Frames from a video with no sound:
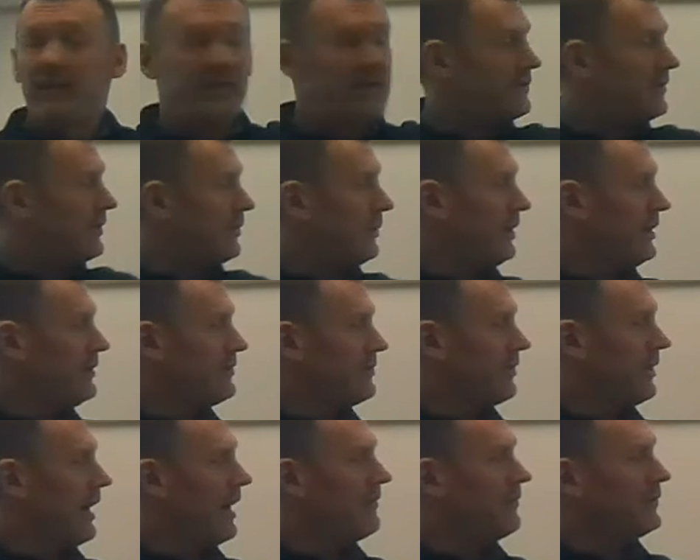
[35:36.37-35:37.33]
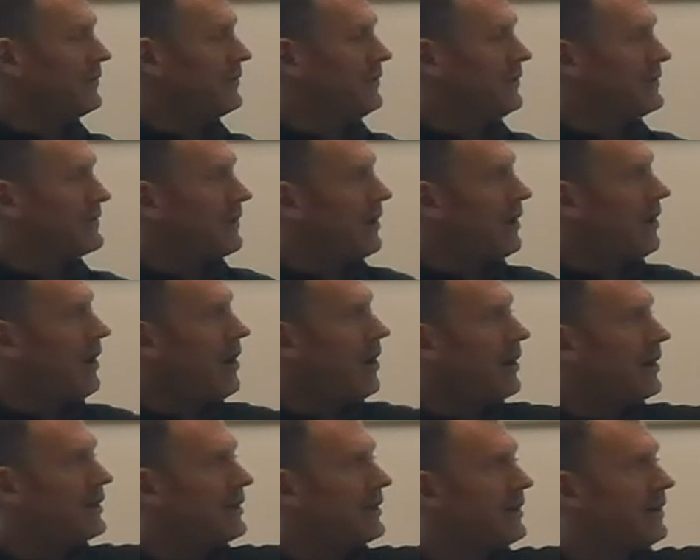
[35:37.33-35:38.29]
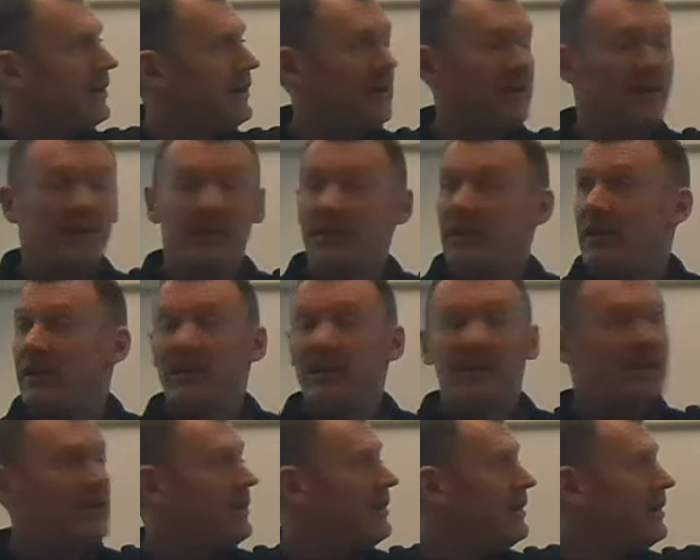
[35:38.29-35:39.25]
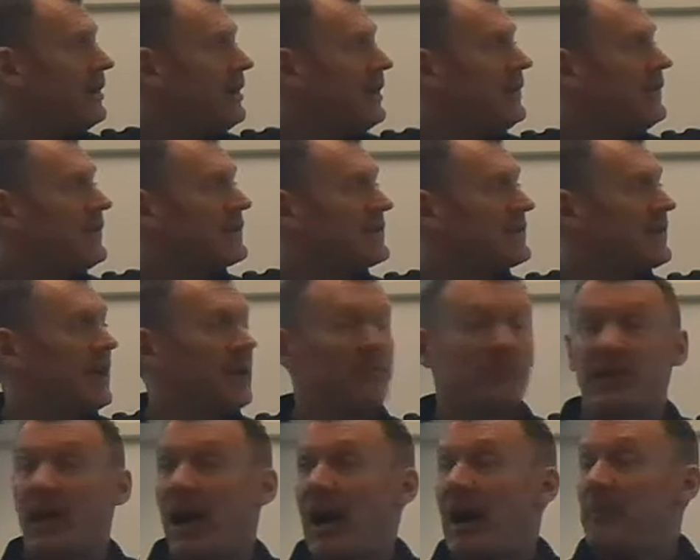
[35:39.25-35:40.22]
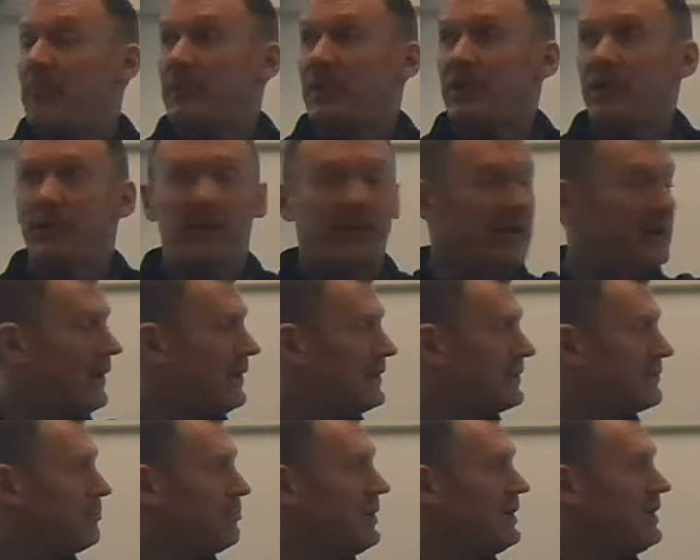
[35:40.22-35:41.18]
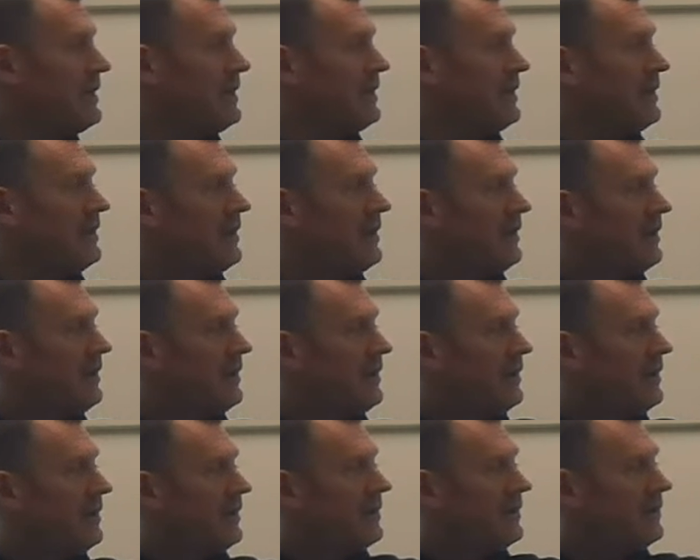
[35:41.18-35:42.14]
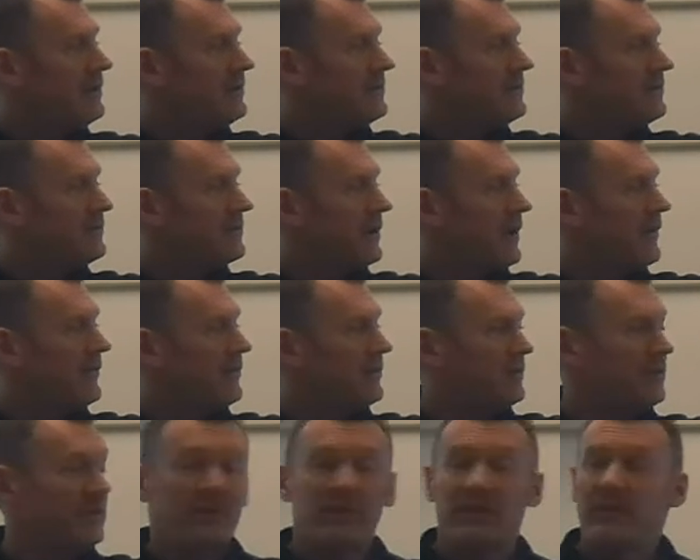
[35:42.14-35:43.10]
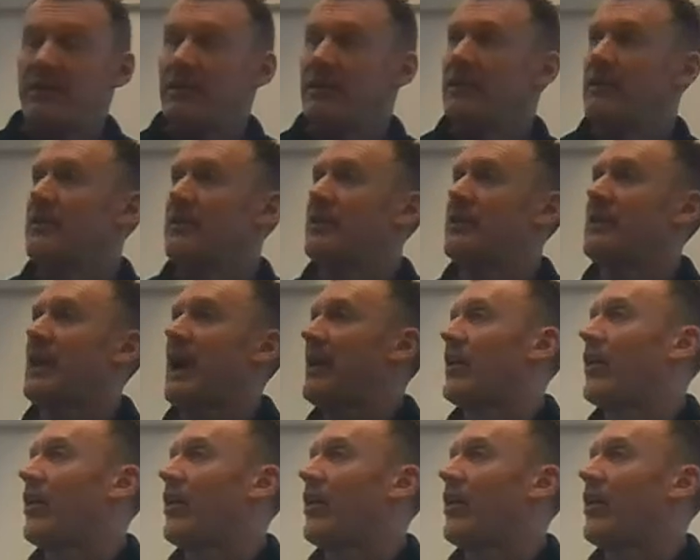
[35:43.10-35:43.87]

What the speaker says: So it traveled this arc in the same time period as B traveled that